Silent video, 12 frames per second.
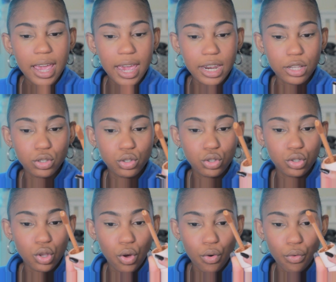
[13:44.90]
it is
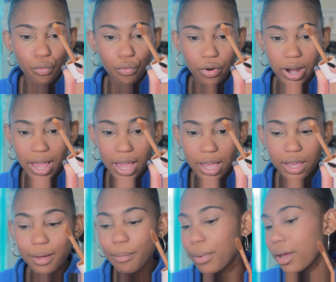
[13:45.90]
so red
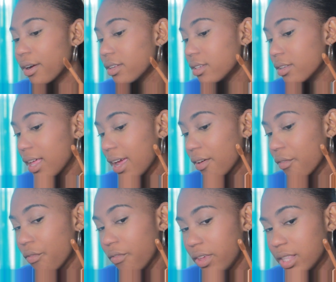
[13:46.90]
compared to like
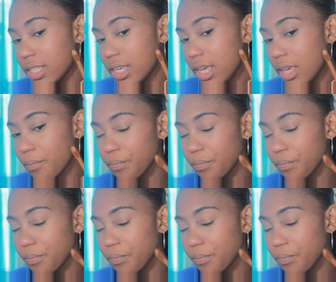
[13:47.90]
Fenty.